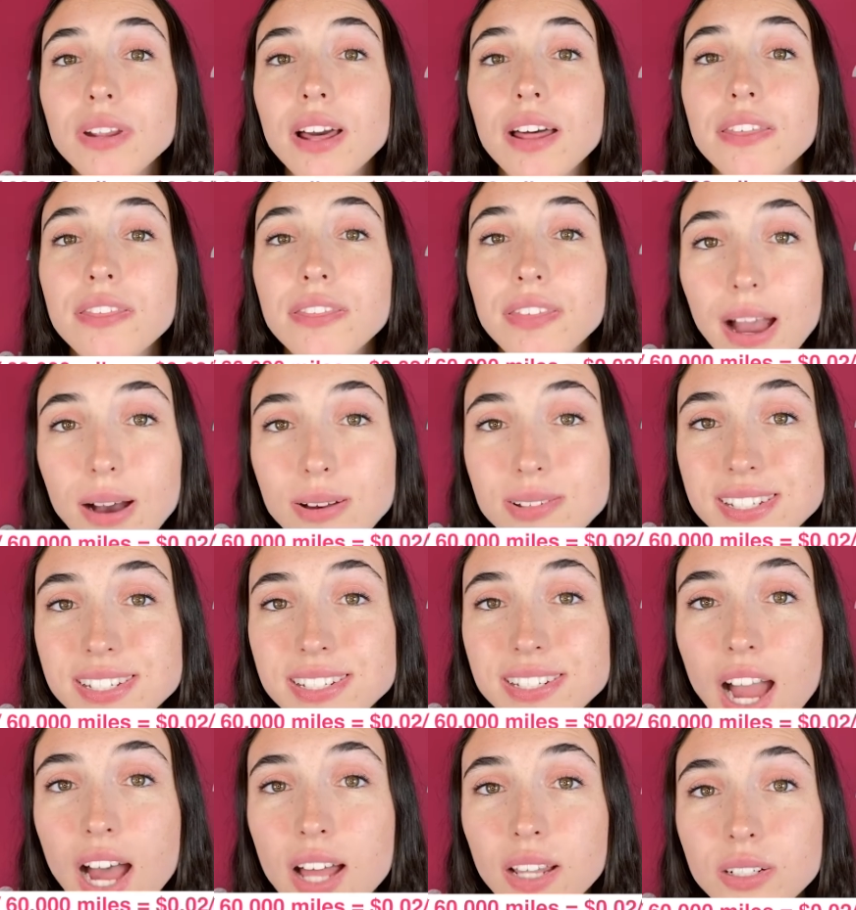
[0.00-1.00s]

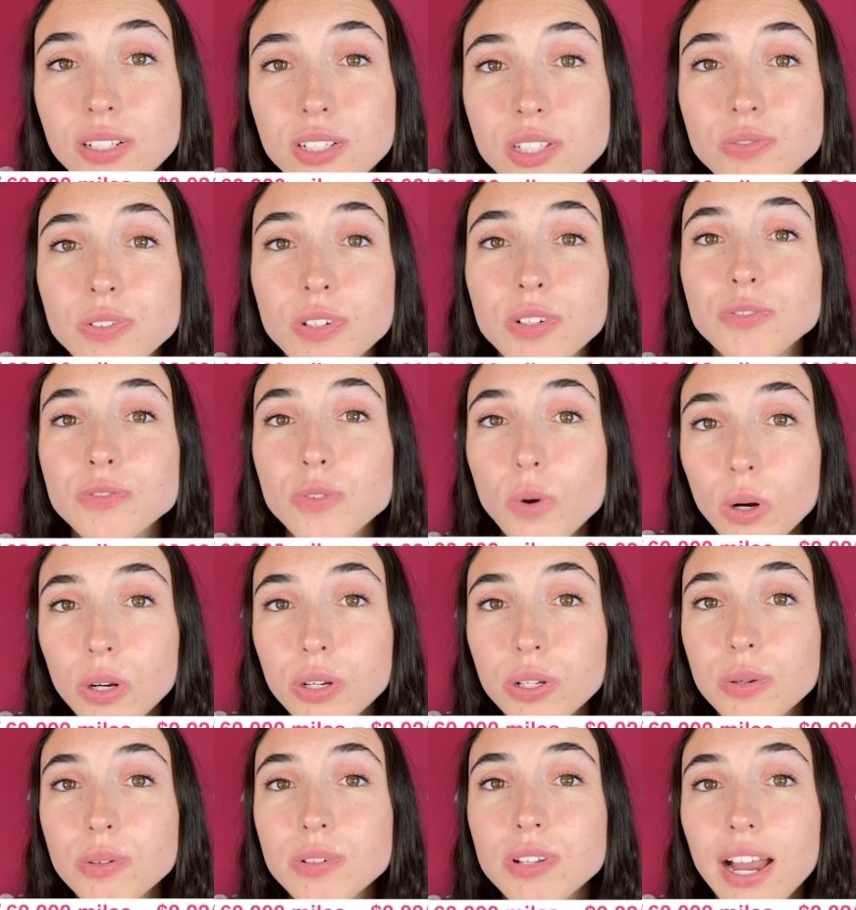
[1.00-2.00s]
$1,000 for 4
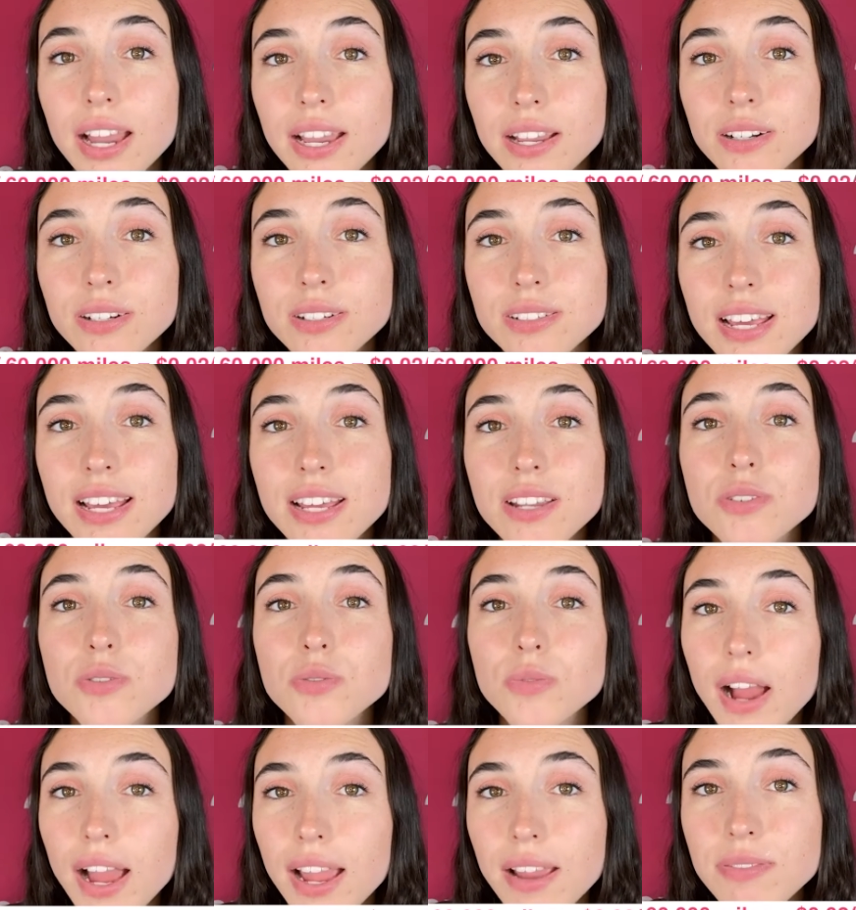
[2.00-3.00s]
new tires and
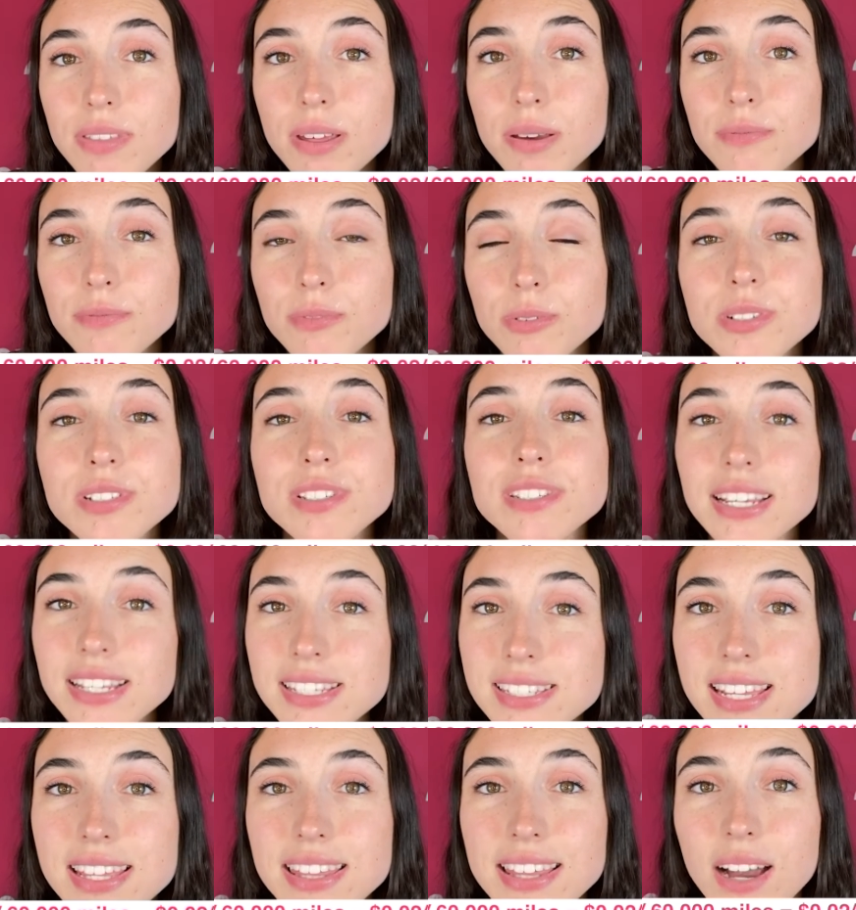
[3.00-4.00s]
drive them for
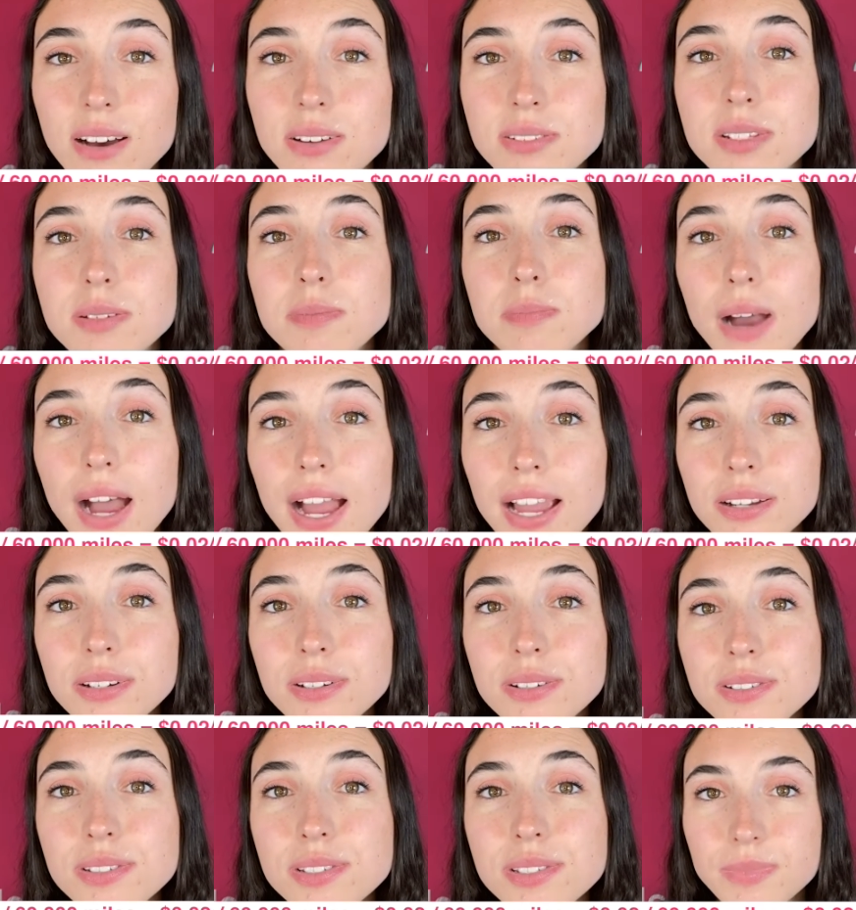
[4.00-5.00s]
60,000
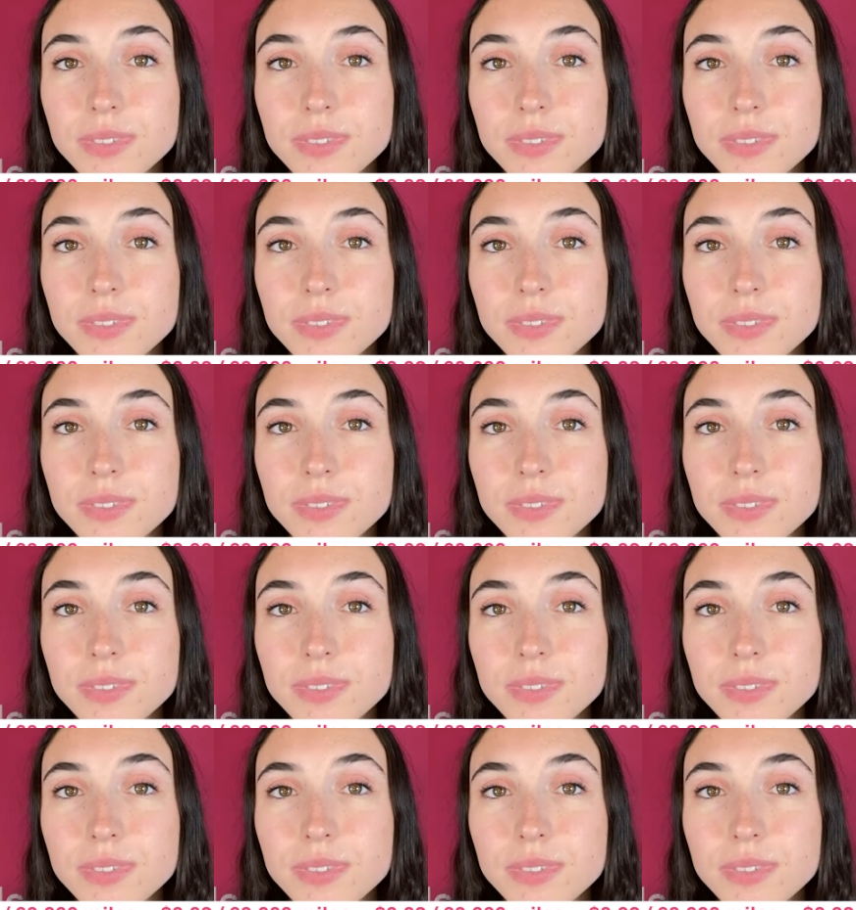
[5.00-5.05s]
miles,